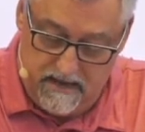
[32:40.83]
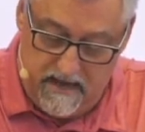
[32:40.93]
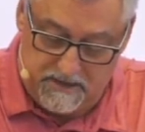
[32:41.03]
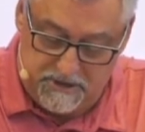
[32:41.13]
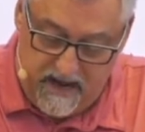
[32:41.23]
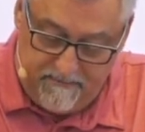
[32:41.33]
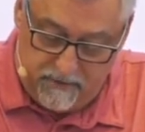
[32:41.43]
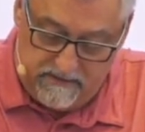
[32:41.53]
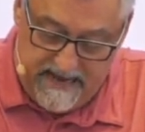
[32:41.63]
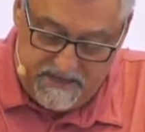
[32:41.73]
A
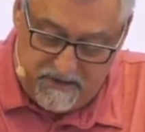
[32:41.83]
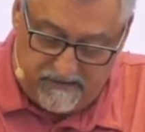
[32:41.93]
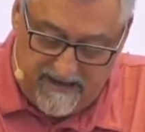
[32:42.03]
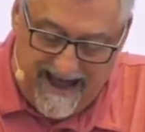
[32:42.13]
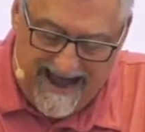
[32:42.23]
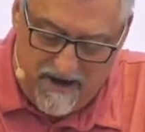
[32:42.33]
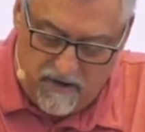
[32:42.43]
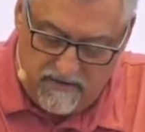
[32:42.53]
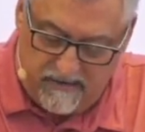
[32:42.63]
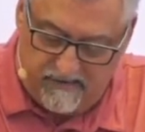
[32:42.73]
shepherd teaches
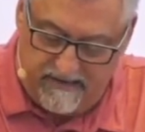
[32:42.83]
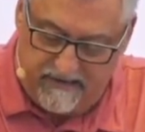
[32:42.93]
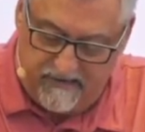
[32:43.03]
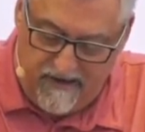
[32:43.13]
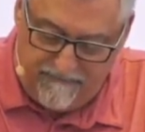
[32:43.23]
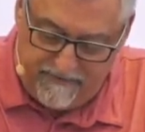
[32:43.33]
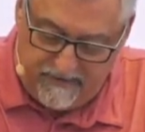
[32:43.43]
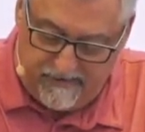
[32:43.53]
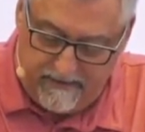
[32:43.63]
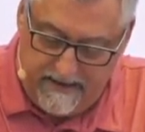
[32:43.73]
tirelessly,
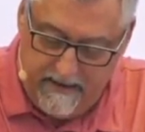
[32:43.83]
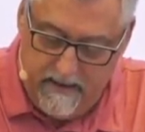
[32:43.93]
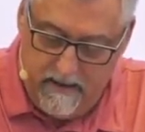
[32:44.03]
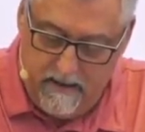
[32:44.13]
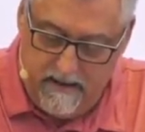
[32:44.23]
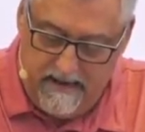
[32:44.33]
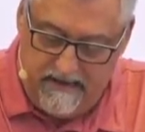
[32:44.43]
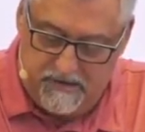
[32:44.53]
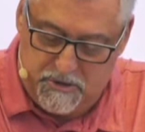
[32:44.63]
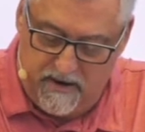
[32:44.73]
selflessly,
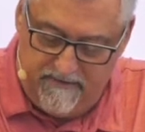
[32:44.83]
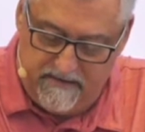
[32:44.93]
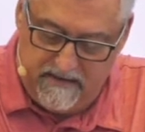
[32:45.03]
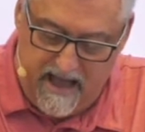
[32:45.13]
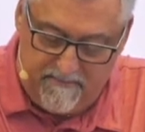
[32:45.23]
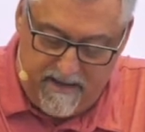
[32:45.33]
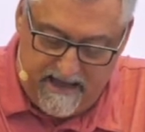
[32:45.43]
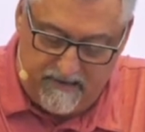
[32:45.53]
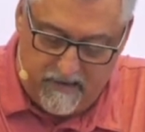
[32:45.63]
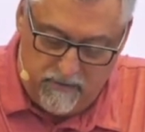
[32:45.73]
He's driven not
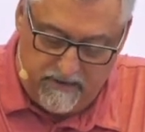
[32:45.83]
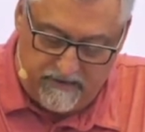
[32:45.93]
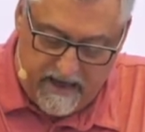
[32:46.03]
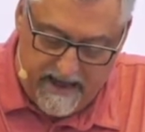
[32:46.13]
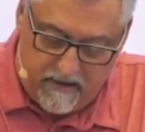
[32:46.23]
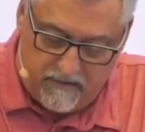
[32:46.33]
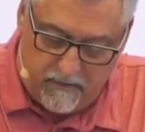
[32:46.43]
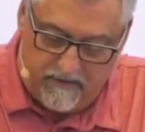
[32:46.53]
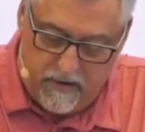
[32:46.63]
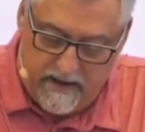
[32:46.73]
by his own desires
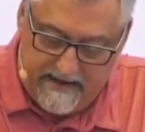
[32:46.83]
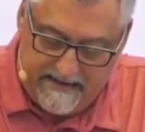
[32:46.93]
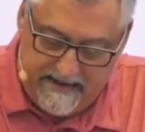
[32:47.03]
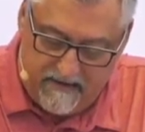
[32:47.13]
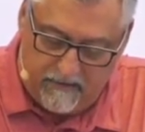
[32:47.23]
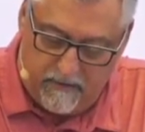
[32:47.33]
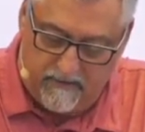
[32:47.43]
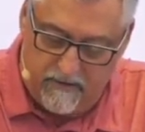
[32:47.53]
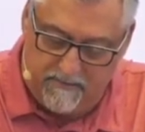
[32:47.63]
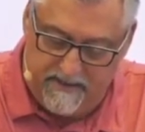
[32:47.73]
or his own ideas or
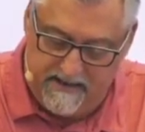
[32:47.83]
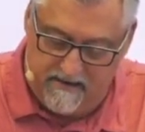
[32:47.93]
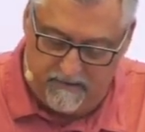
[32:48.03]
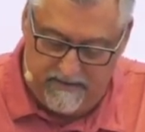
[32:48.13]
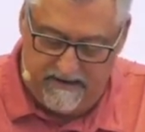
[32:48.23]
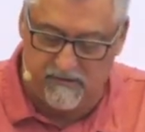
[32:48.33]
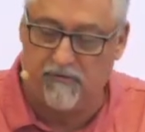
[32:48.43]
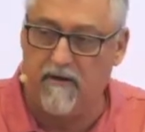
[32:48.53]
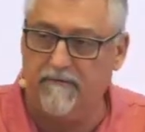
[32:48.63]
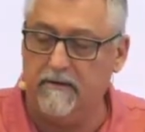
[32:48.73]
his own opinions, but he's
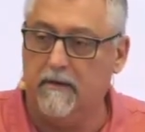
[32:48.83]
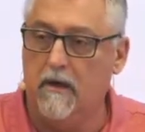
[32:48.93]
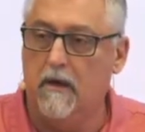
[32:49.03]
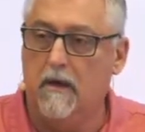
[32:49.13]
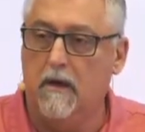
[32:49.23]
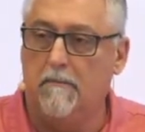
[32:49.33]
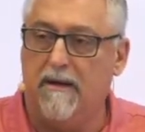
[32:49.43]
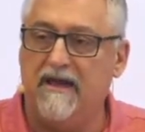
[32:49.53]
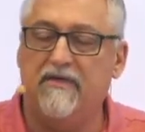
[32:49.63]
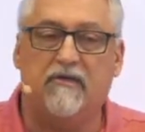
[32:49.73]
driven
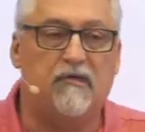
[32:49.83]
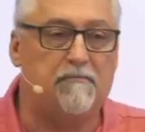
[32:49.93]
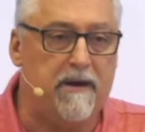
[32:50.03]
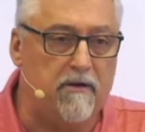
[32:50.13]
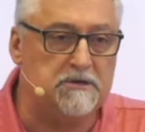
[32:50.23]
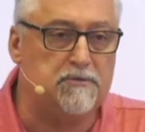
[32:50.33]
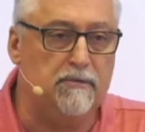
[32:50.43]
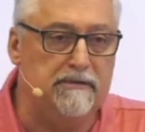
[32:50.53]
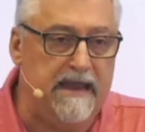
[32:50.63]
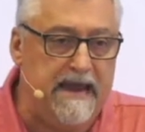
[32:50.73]
by the
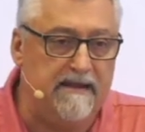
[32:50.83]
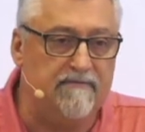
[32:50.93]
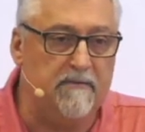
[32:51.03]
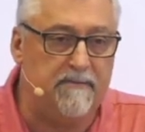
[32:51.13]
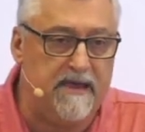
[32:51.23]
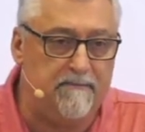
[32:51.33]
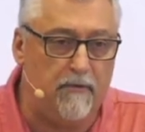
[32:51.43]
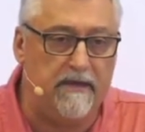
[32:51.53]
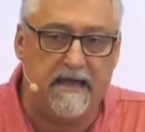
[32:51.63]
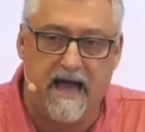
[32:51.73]
spiritual need of the
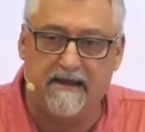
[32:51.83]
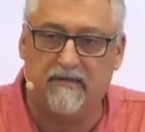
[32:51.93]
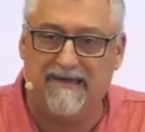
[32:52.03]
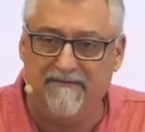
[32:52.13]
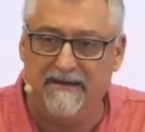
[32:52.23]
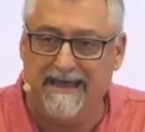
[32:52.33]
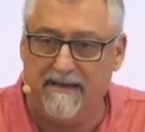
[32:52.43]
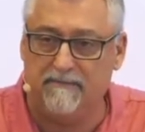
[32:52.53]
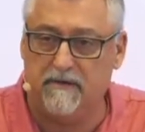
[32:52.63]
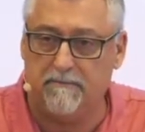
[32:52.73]
people that God has given
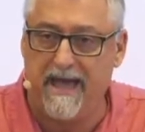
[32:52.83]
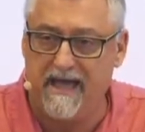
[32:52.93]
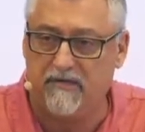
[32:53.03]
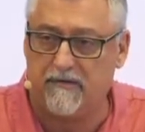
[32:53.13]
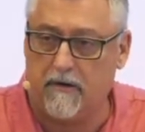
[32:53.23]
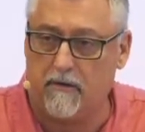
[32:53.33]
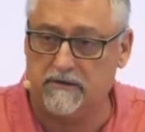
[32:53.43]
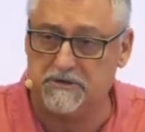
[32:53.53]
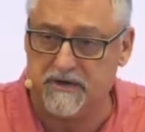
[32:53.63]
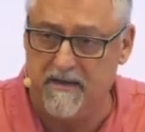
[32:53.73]
him to pastor
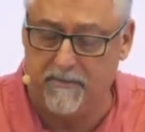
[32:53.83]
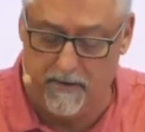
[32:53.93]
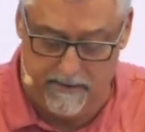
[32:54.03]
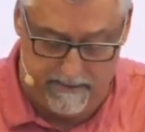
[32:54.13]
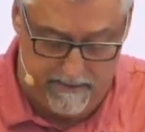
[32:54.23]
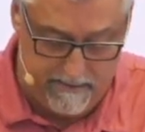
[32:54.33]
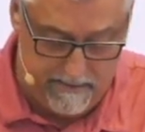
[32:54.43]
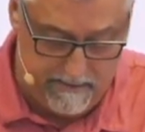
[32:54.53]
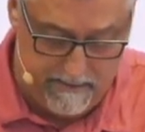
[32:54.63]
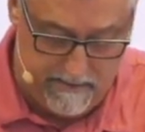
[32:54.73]
to shepherd.
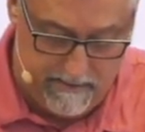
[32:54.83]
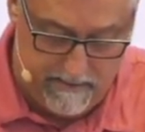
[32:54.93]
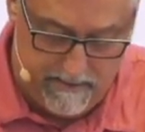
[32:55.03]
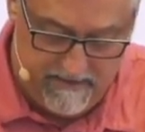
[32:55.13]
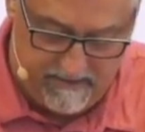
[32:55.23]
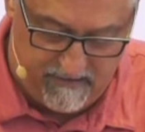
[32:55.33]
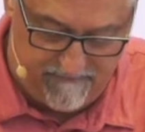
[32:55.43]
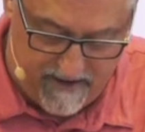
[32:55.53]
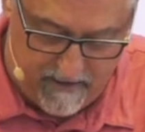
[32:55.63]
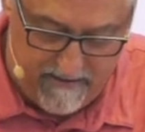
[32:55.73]
This is
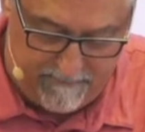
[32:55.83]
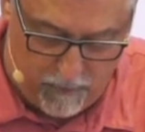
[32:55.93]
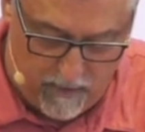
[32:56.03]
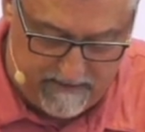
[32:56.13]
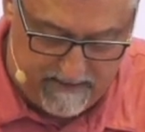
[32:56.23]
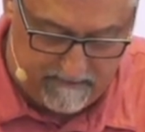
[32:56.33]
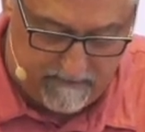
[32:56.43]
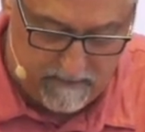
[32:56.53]
very important.